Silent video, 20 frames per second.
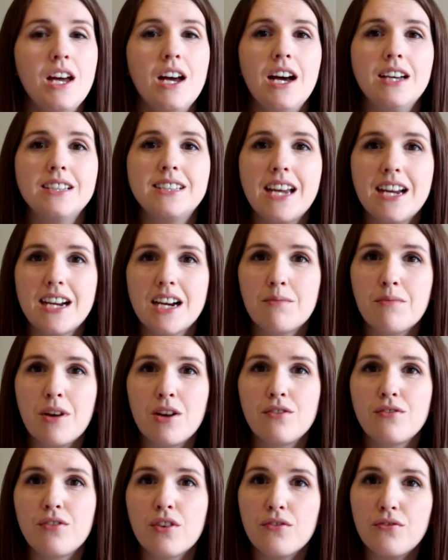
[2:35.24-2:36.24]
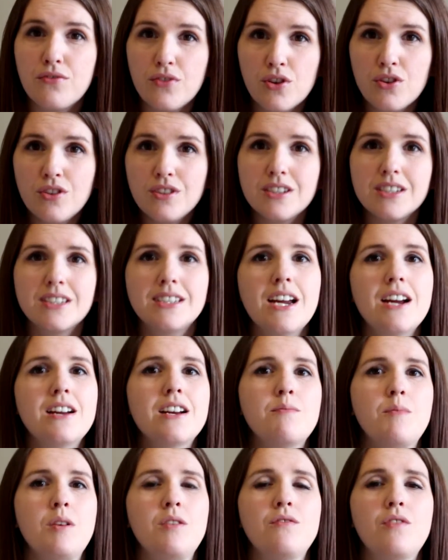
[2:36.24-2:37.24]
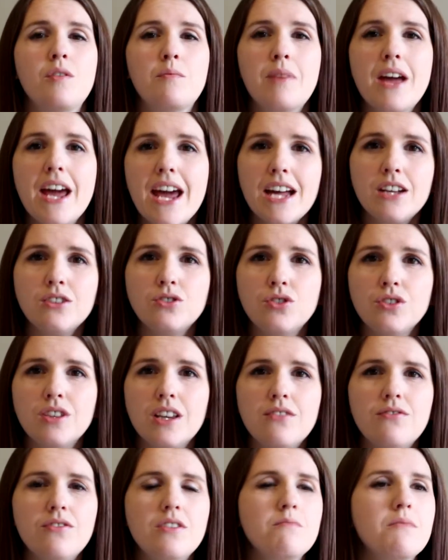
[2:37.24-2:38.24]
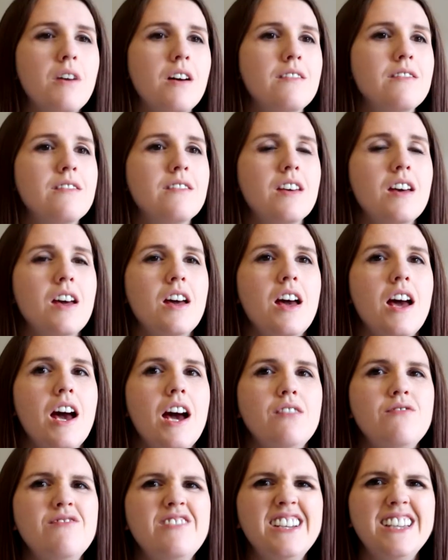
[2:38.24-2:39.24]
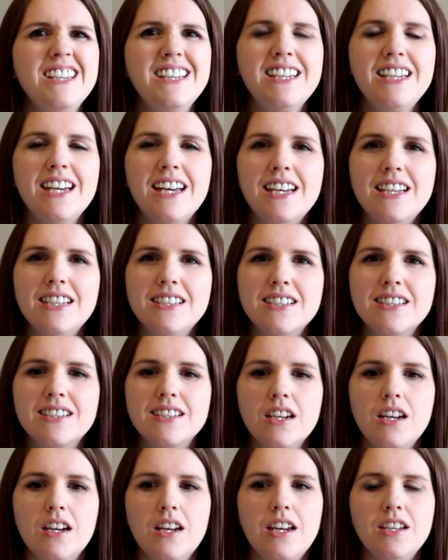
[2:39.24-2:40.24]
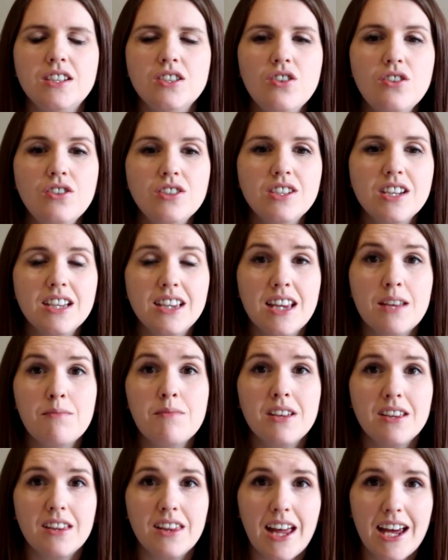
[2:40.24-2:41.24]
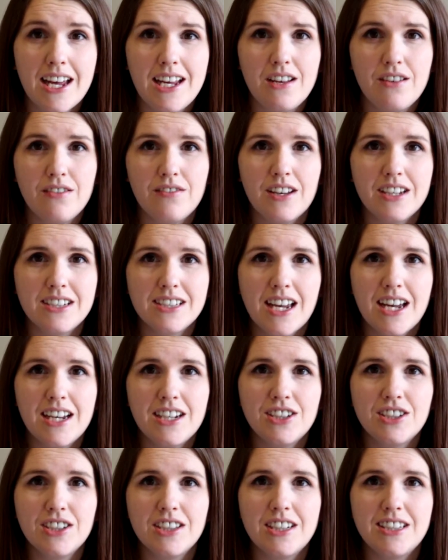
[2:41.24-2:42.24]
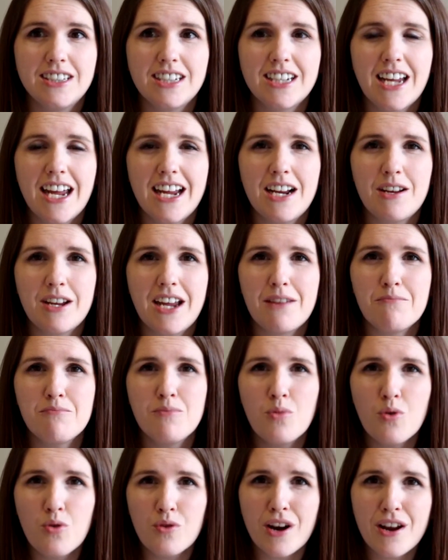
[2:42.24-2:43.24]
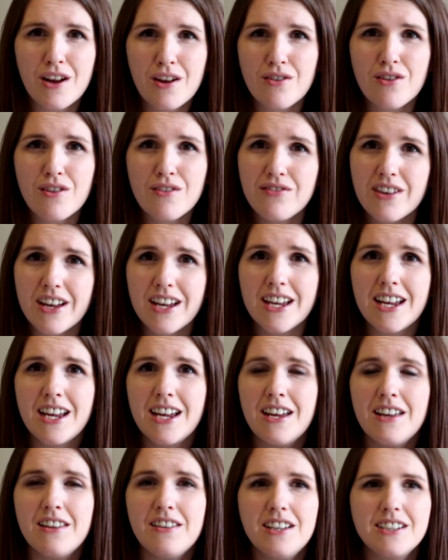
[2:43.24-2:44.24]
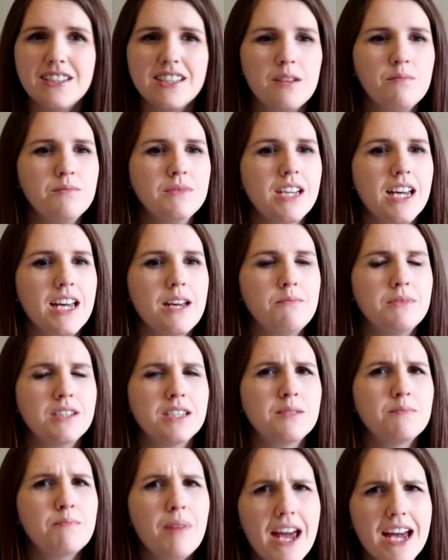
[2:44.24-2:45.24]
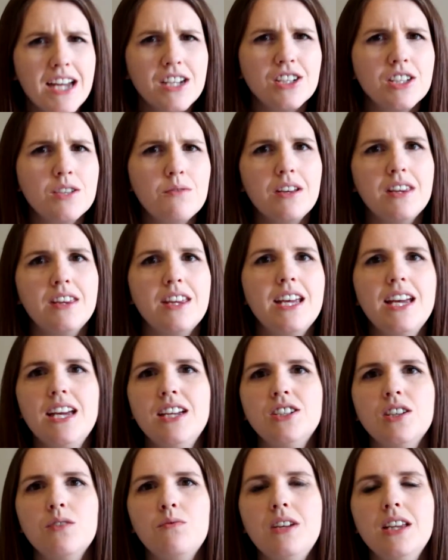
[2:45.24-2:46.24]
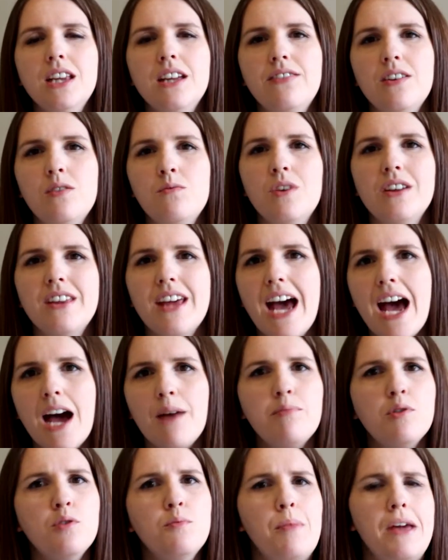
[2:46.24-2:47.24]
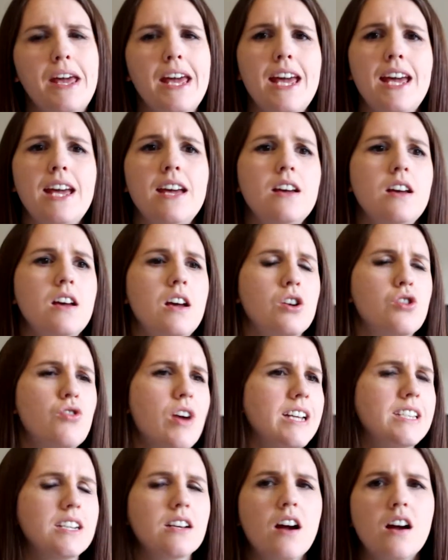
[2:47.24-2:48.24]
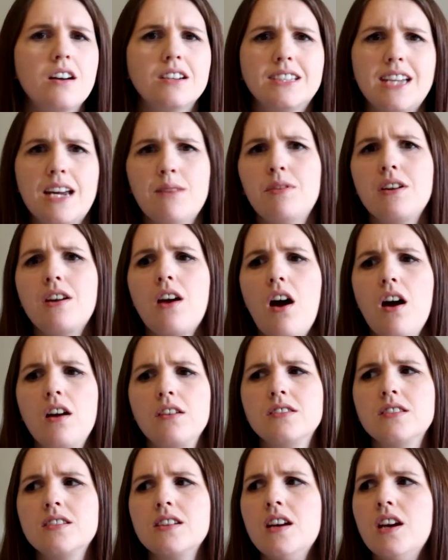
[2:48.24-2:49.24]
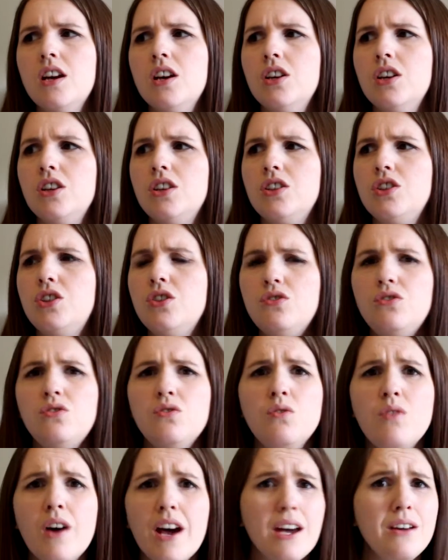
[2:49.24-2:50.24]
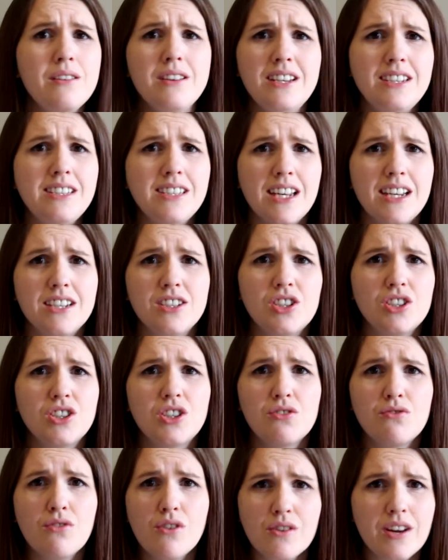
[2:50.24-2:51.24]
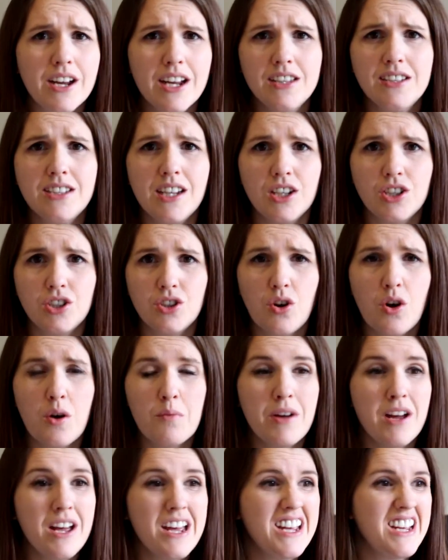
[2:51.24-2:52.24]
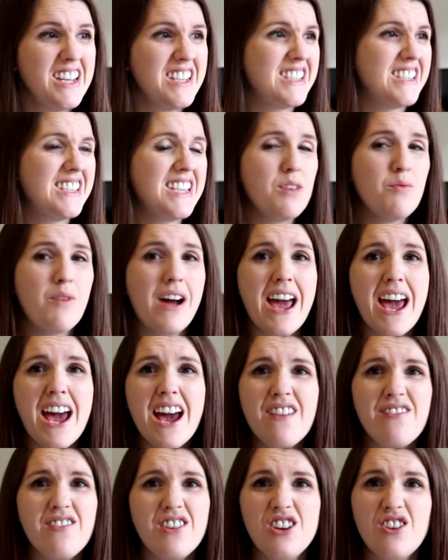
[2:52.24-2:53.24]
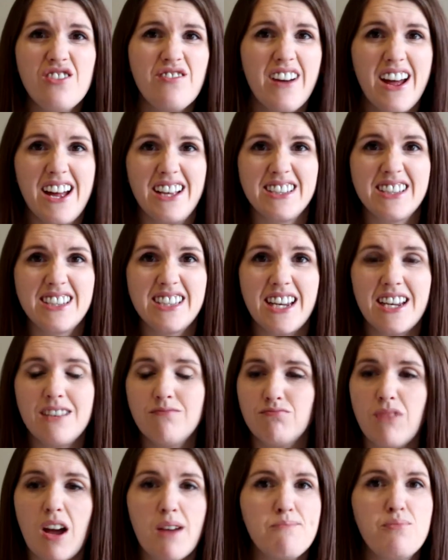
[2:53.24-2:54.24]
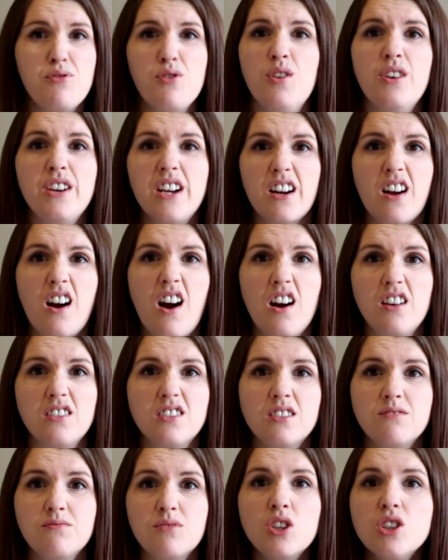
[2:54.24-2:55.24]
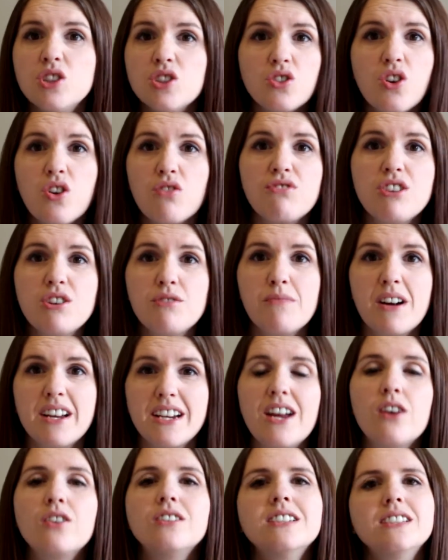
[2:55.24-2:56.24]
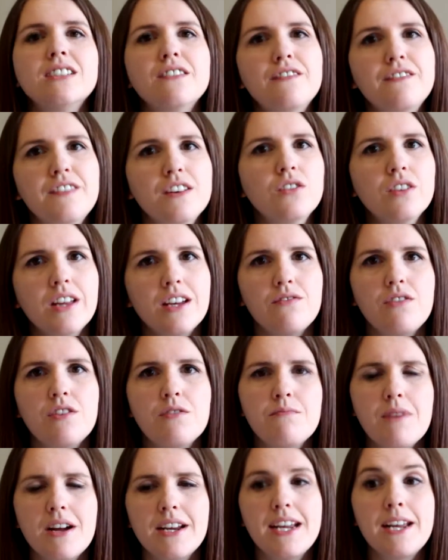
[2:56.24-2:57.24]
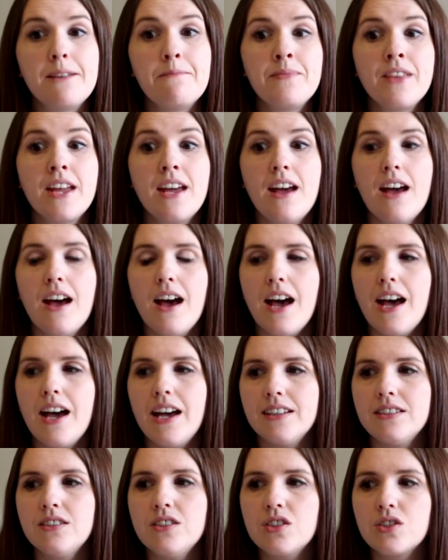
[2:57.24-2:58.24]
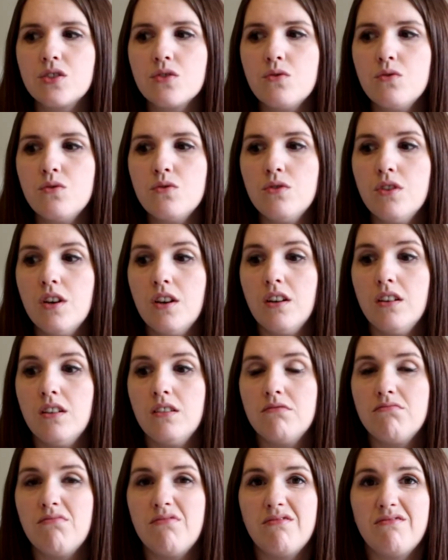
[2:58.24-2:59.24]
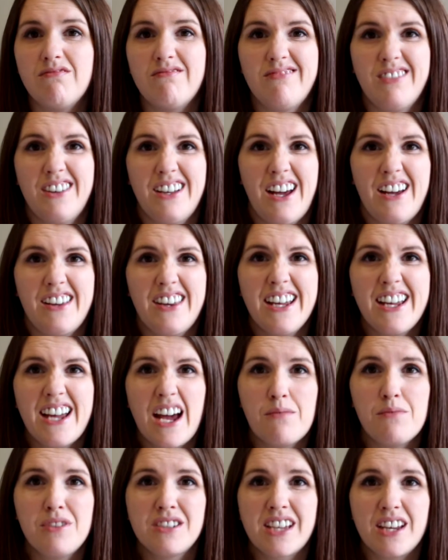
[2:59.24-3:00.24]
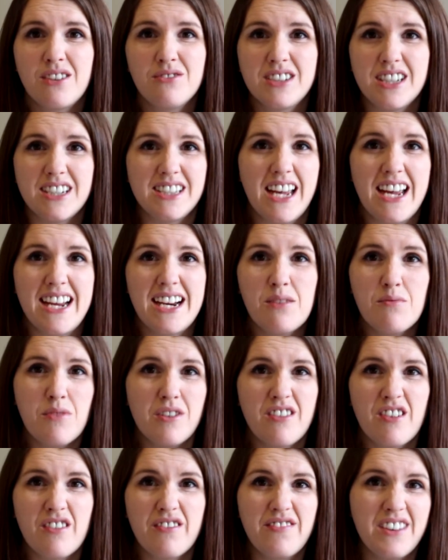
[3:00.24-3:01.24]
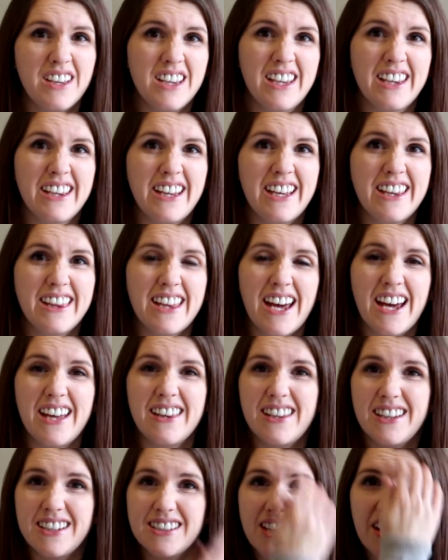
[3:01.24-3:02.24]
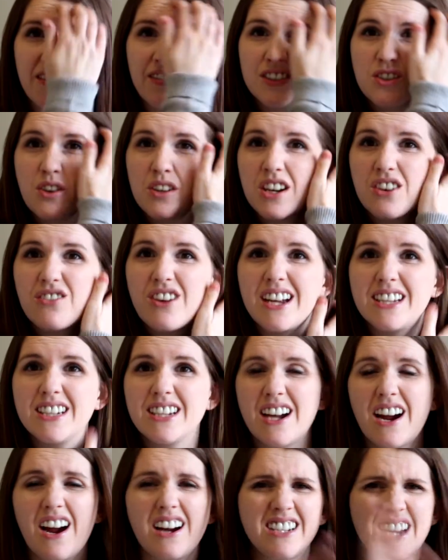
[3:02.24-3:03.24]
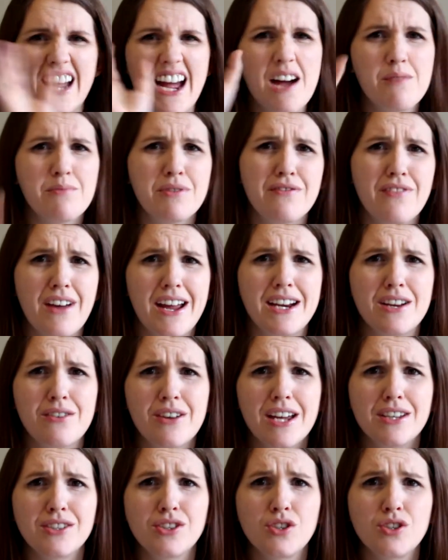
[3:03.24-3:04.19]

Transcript: a certain amount for food, a certain amount for petrol every month, and really it's not to limit life, it's actually to kind of get more out of it. That sometimes, especially with the age that we live in with Apple Pay, credit cards, debit cards, you know how easy it is just to rock into a shop, see whatever you fancy and put on a card, because it's not real money or doesn't feel like real money. And so I think I'm as guilty as anyone of feeling like that, that if it's on a credit card, it'll be fine, it'll get